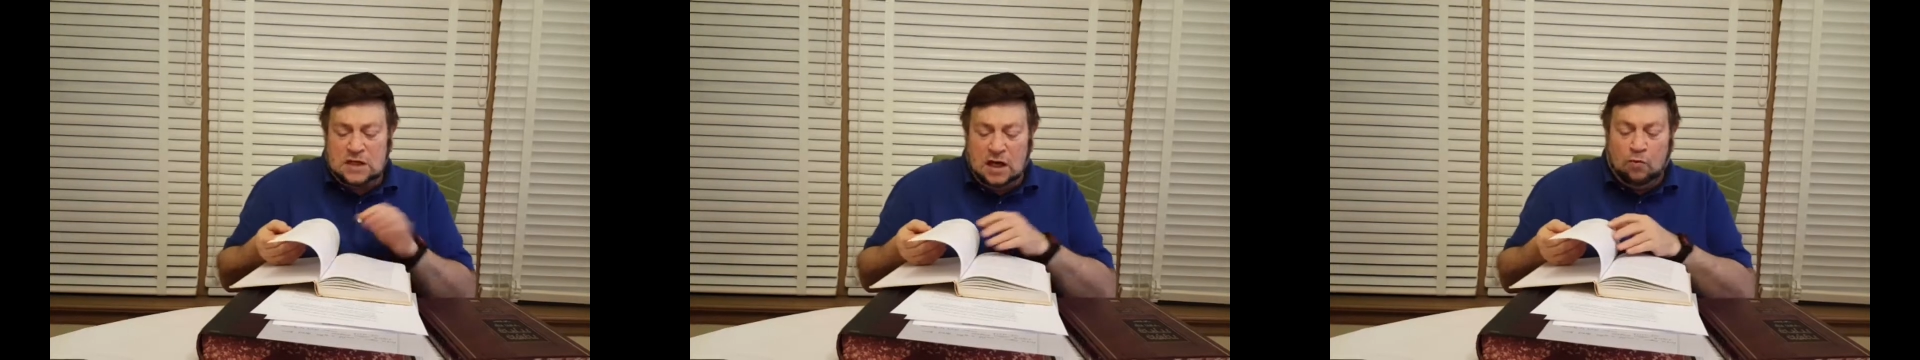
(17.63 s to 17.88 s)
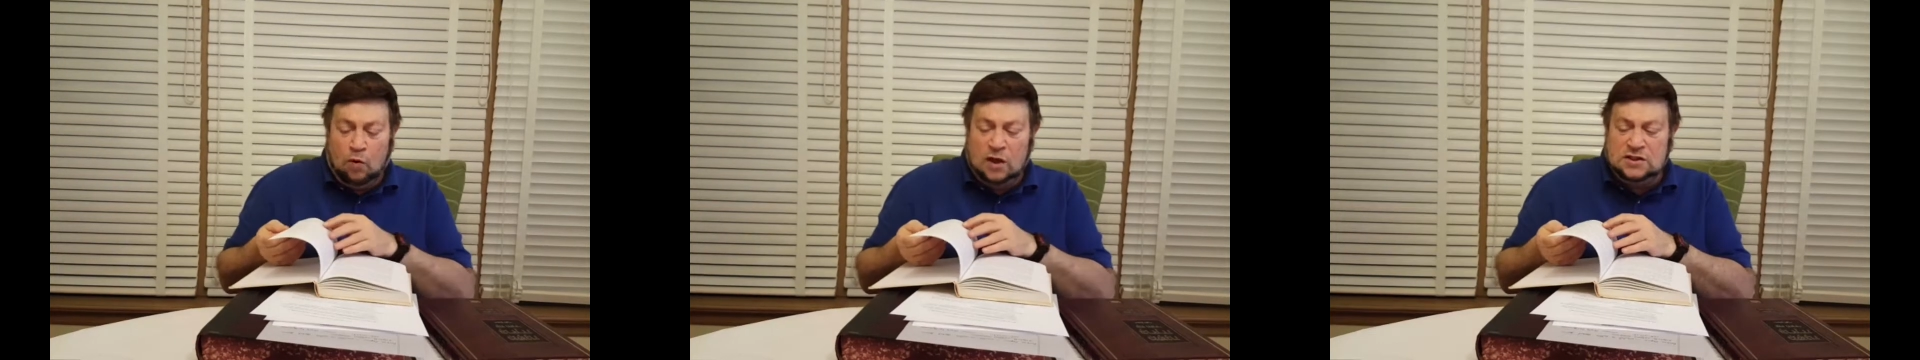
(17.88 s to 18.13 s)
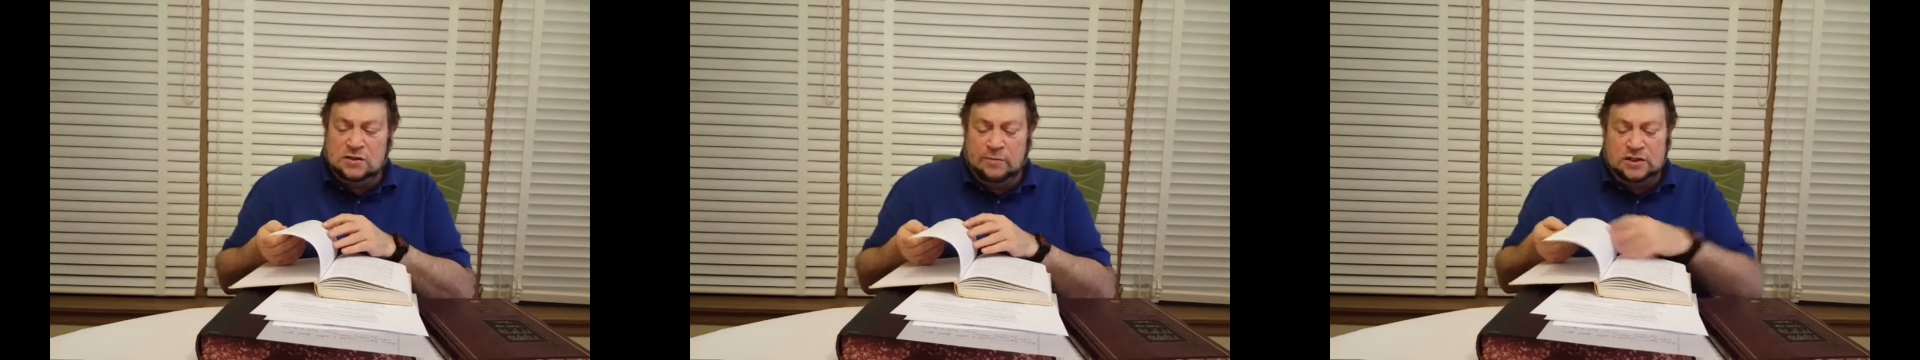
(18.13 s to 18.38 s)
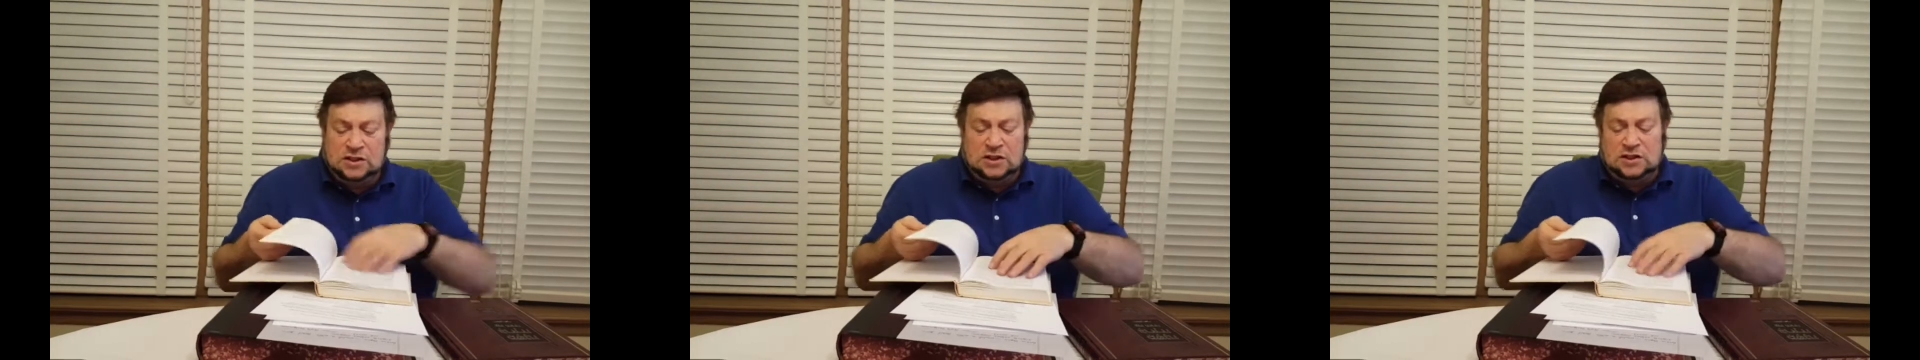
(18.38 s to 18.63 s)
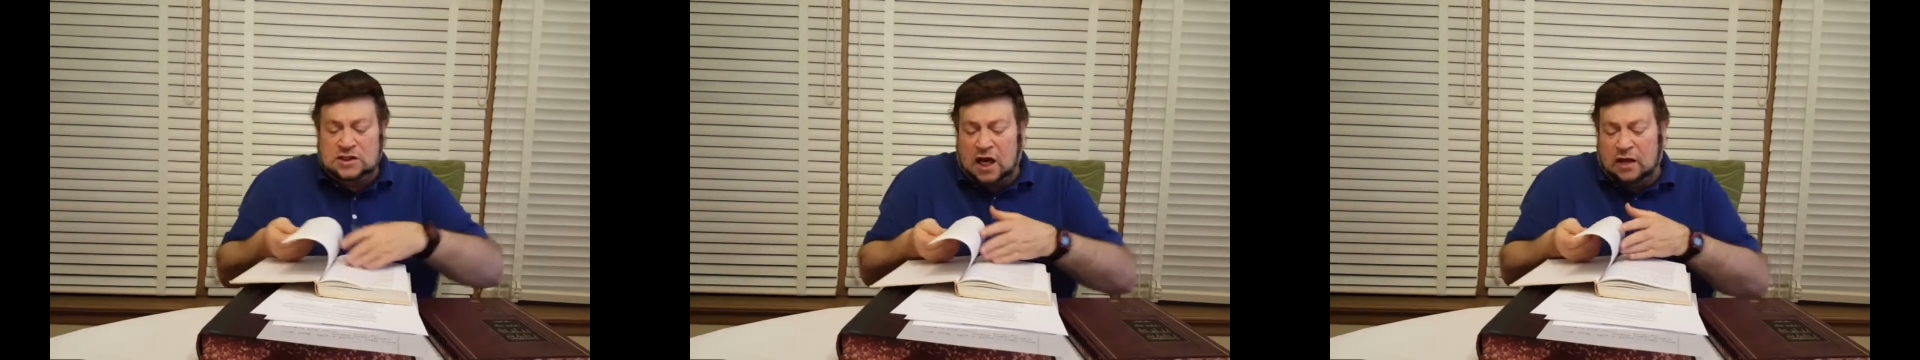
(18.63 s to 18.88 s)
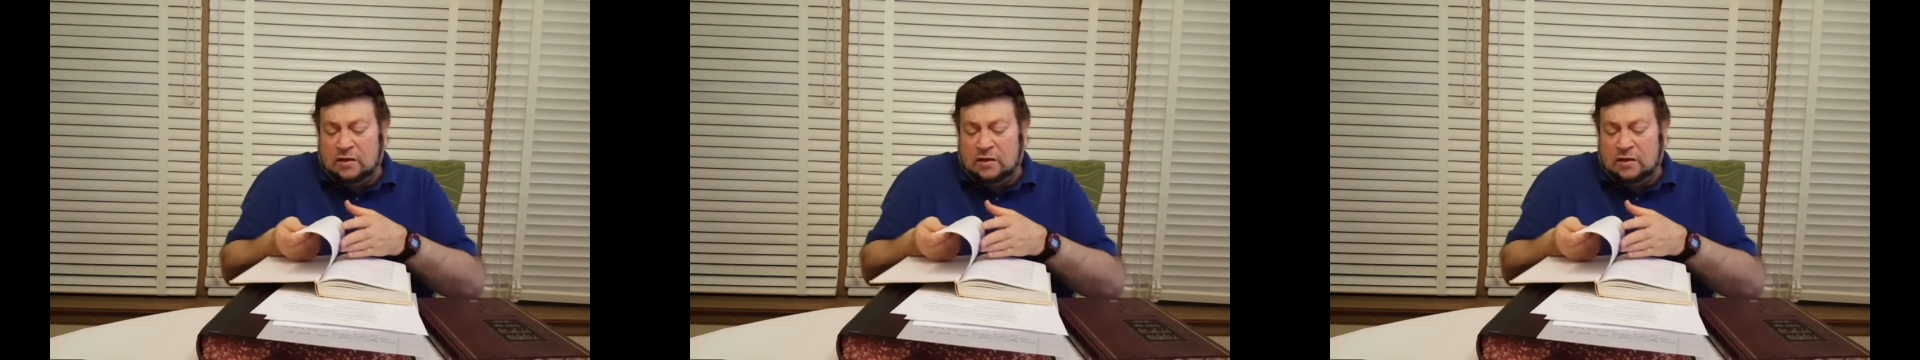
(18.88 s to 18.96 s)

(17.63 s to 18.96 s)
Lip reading: And what does the Mishnah say?